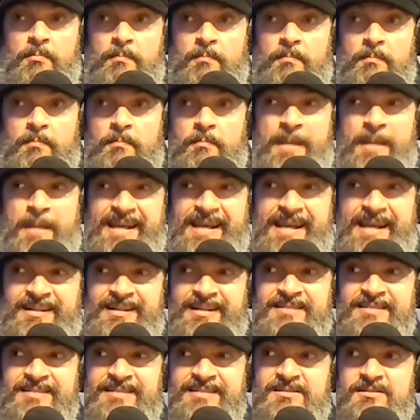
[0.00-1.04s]

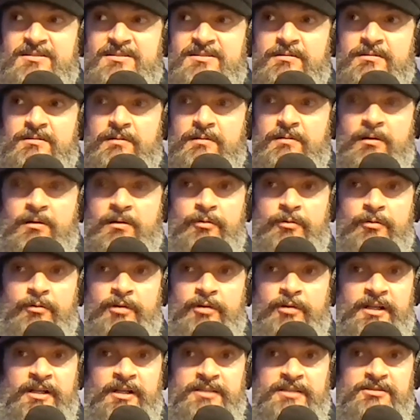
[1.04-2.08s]
maintenance on
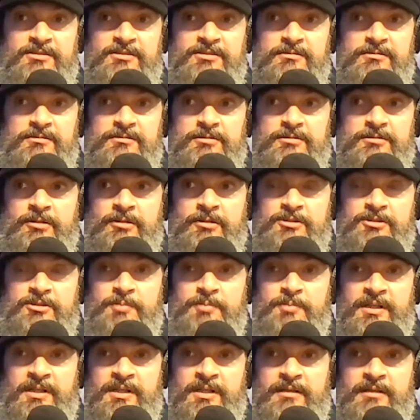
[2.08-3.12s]
rigs, so to
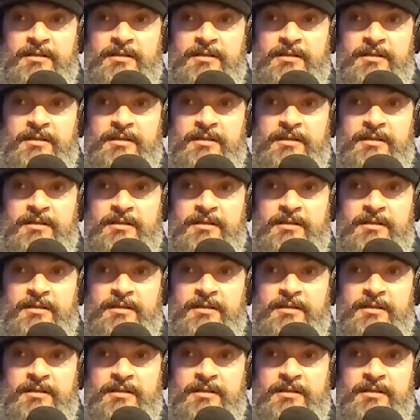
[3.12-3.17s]
speak.